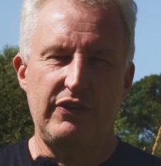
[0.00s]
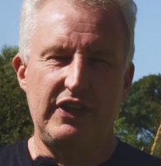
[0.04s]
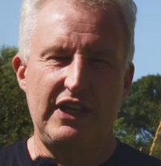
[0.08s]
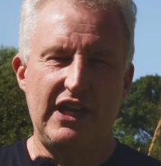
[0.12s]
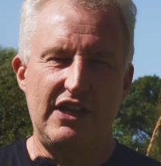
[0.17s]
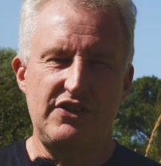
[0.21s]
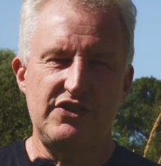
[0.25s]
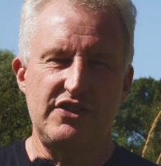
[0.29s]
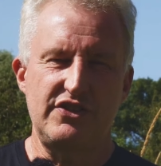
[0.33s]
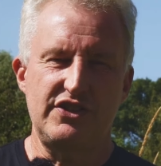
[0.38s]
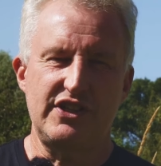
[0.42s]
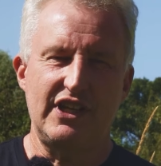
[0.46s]
the
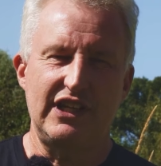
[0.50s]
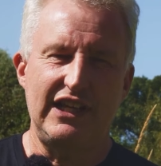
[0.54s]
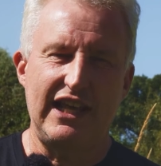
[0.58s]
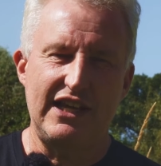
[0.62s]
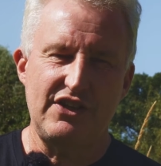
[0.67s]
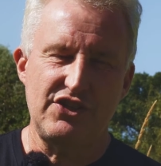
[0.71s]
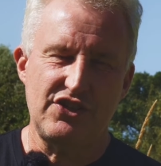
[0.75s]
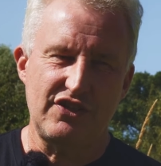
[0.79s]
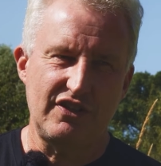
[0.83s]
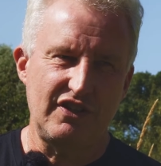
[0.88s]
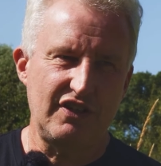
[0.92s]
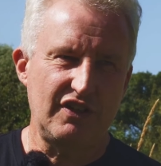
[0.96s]
Etches
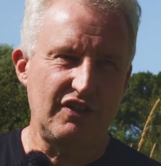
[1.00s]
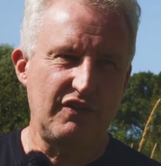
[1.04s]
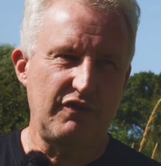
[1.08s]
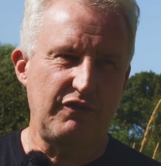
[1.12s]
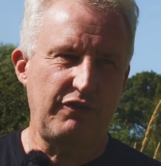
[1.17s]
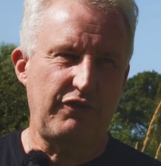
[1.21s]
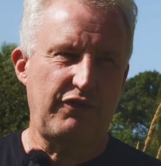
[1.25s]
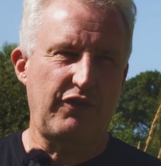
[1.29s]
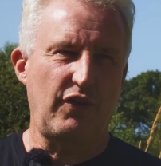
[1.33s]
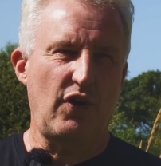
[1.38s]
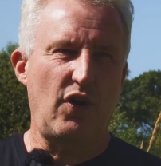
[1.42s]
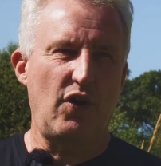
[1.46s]
Collection
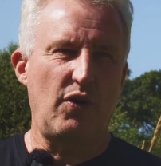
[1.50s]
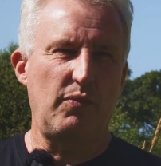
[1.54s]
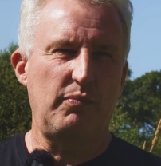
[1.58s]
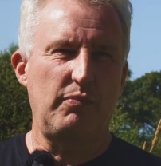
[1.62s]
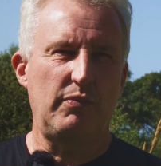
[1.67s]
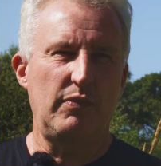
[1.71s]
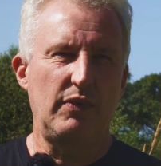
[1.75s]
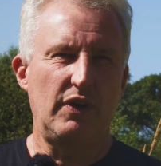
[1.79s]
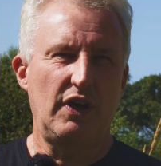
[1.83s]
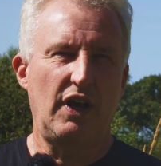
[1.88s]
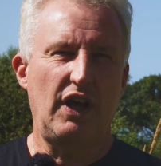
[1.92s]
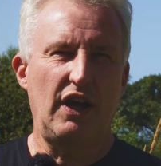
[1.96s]

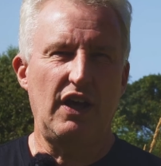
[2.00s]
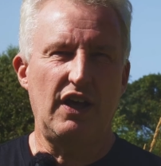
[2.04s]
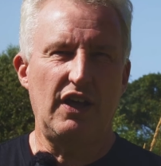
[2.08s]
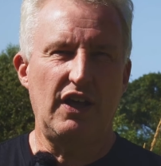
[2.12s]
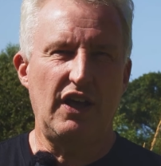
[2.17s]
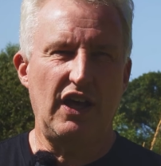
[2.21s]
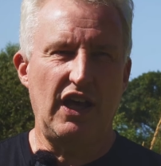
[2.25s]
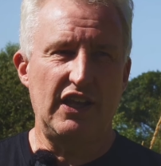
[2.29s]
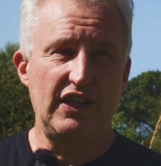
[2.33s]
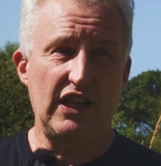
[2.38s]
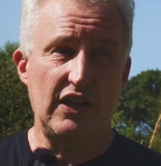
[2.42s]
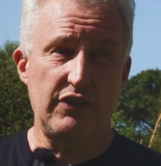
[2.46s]
from
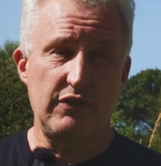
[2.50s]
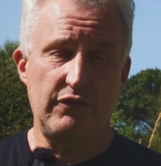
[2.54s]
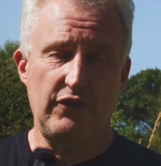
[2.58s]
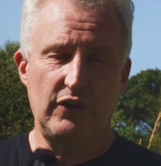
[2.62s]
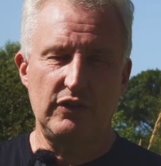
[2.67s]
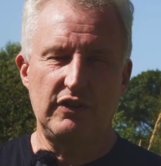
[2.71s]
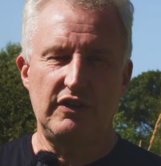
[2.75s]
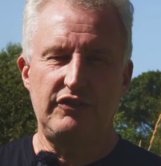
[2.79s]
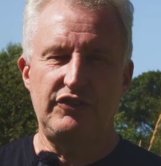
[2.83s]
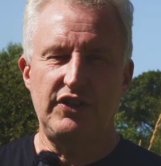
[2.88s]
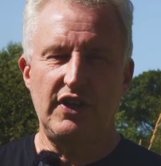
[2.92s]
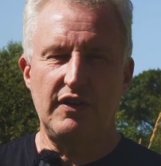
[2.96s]
another
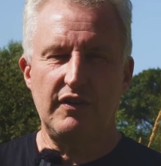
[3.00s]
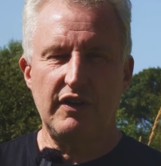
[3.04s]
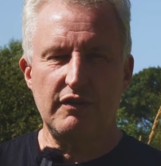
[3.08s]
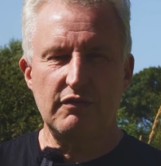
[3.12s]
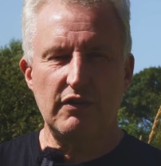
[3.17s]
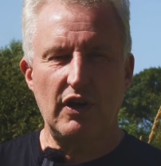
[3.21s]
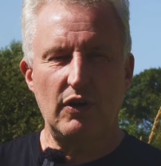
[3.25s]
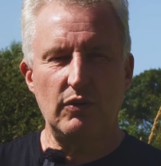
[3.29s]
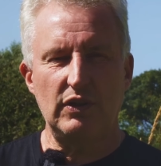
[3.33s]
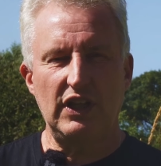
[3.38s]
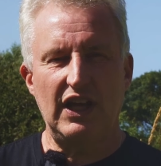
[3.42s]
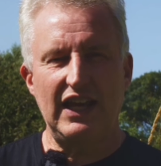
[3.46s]
volunteering
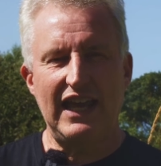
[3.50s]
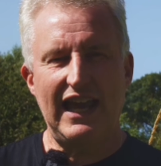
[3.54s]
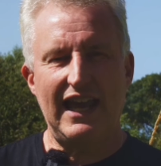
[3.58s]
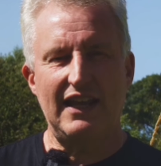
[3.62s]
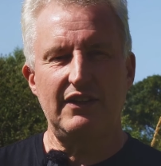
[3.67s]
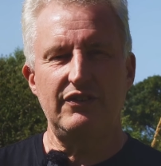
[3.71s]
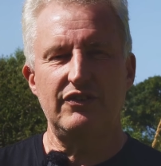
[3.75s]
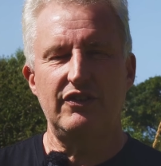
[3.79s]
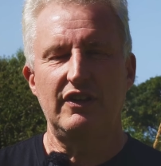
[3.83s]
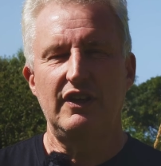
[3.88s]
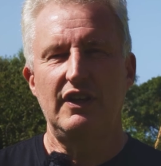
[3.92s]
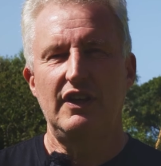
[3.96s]
role I
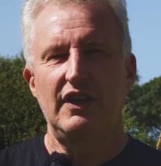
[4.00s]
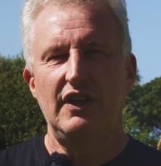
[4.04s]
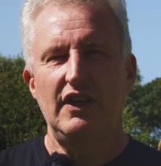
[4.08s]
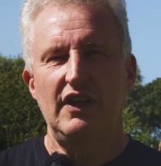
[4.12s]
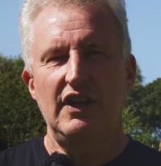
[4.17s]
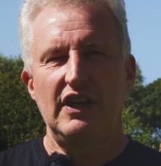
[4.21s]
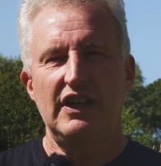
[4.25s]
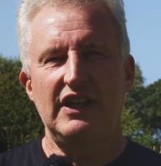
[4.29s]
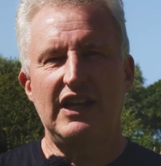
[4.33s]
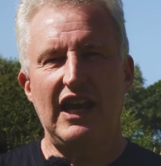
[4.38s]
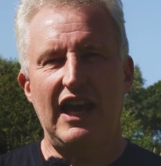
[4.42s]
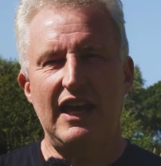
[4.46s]
had,
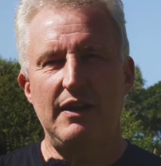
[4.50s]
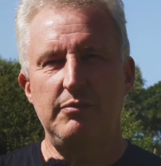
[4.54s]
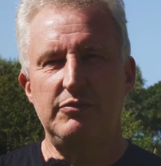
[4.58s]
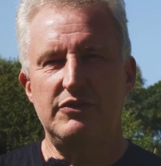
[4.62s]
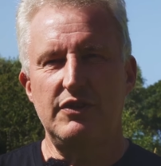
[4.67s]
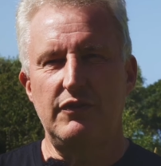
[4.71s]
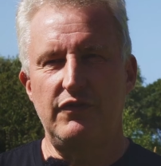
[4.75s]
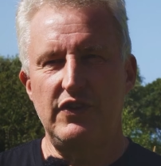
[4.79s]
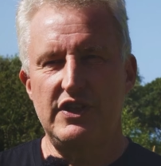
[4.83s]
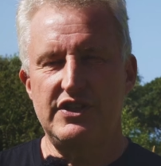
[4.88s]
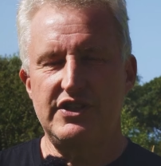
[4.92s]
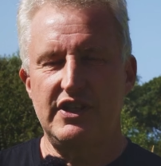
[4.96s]
came
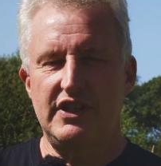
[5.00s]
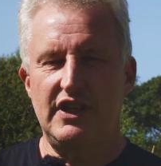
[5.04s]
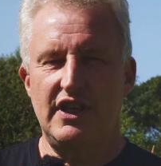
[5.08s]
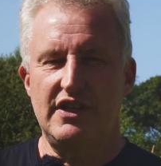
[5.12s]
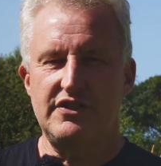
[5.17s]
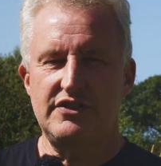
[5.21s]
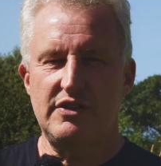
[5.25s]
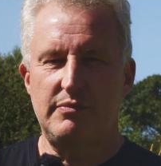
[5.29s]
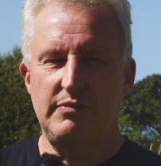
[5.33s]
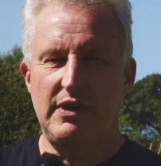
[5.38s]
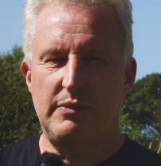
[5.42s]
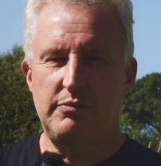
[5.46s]
to visit
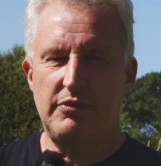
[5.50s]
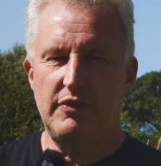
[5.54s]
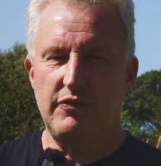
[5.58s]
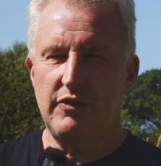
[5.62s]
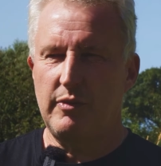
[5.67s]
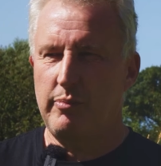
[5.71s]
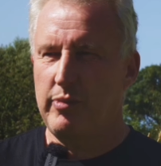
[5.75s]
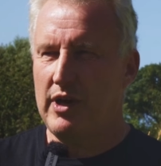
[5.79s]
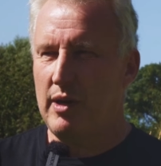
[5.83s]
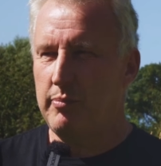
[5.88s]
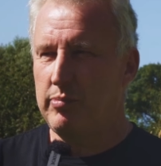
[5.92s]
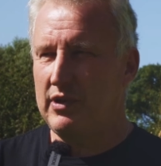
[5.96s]
as a member of the
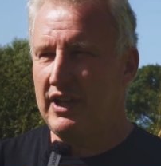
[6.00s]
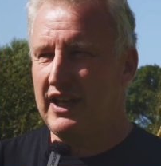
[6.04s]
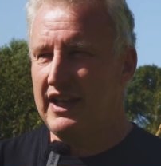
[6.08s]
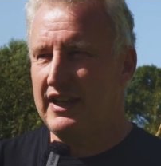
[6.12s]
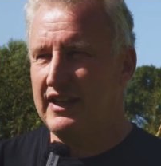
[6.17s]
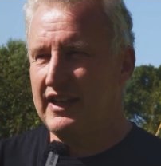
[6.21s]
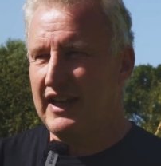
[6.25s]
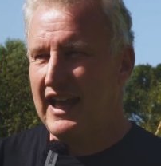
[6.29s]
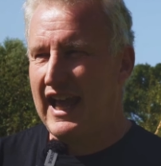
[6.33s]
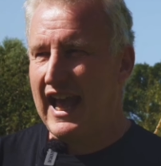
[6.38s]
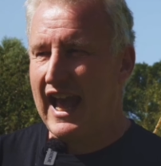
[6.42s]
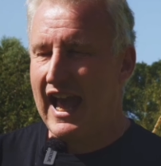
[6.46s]

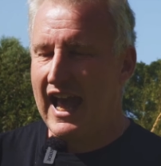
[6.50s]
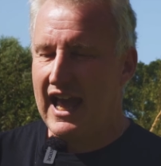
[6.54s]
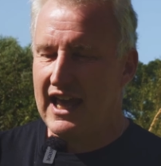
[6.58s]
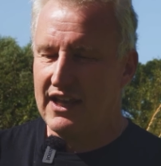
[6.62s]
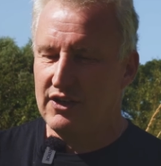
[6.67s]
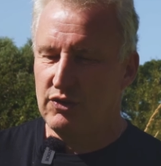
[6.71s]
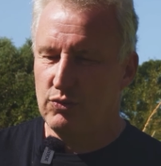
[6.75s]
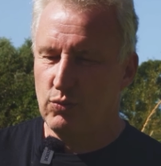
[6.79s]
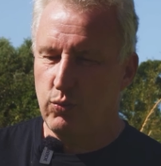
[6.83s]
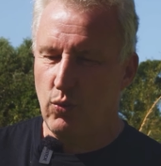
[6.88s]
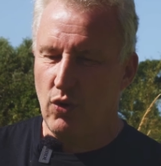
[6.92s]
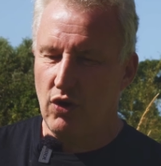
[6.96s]
public,
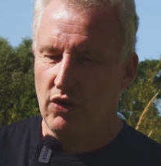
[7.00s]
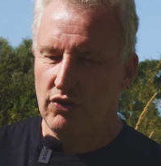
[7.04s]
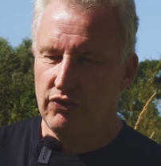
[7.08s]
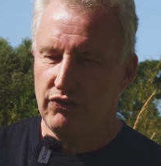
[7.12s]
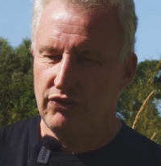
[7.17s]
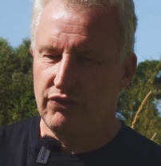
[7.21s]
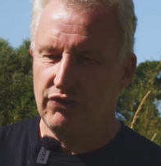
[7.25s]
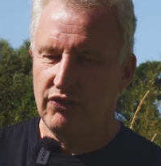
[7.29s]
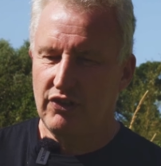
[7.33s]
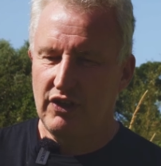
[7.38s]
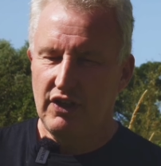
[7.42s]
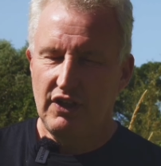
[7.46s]
and
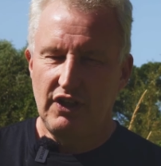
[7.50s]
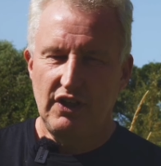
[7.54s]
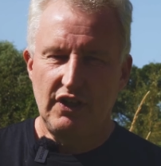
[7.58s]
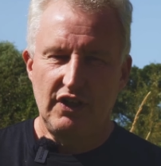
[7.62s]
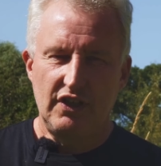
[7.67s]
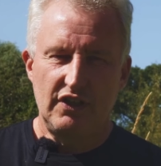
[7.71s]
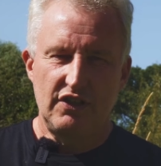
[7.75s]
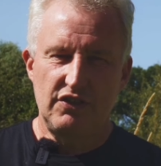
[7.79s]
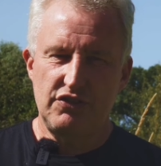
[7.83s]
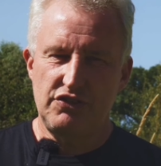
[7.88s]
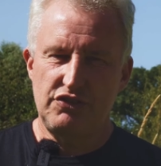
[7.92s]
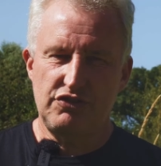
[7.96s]
was
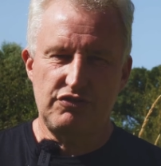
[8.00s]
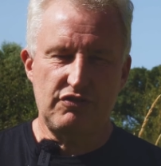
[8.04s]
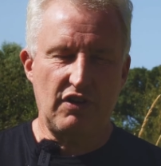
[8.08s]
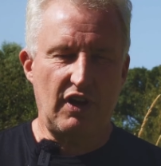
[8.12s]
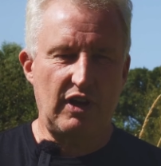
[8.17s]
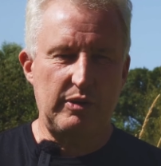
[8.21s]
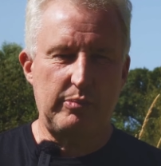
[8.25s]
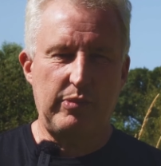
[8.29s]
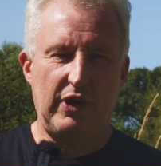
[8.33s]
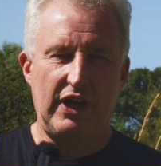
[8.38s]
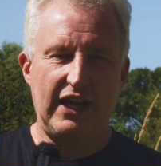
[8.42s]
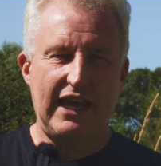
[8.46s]

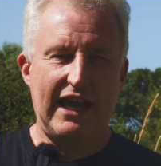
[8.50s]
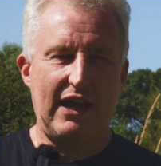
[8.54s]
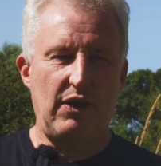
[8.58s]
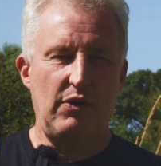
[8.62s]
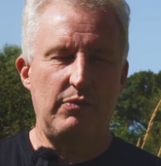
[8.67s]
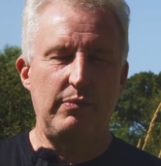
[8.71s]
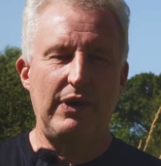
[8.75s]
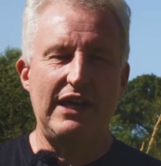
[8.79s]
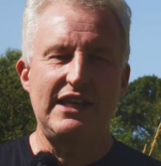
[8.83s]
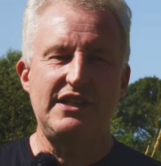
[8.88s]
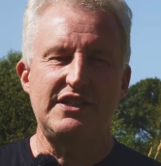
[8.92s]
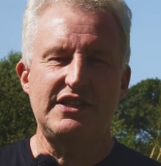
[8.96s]
struck by how
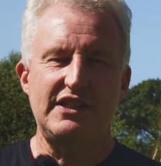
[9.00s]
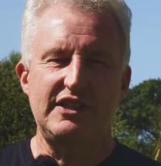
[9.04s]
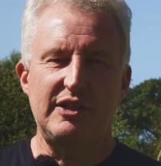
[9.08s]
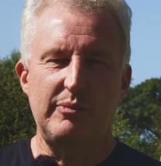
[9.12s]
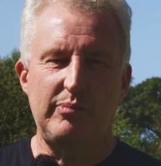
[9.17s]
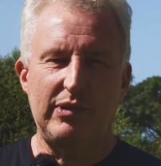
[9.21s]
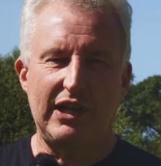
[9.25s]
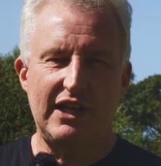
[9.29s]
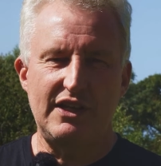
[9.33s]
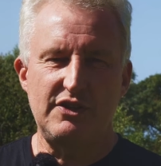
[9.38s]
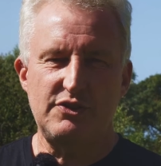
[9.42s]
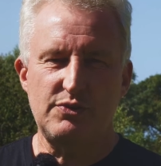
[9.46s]
amazing the
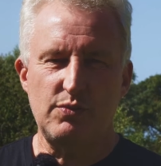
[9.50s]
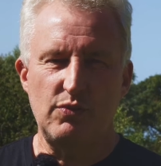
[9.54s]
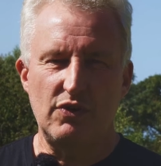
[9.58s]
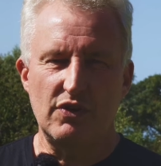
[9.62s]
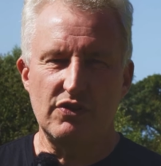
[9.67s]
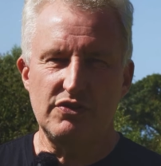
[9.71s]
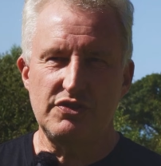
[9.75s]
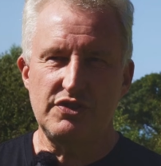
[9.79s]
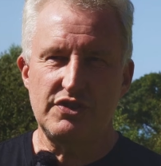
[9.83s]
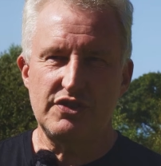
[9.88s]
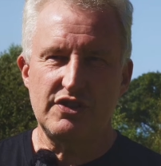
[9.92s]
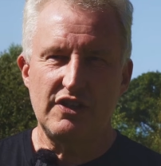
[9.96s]
place
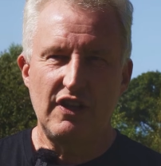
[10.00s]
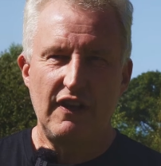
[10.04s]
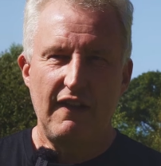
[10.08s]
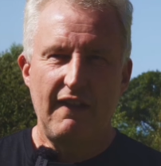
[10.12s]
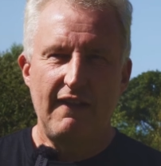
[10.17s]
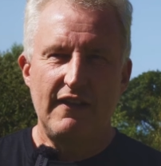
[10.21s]
was.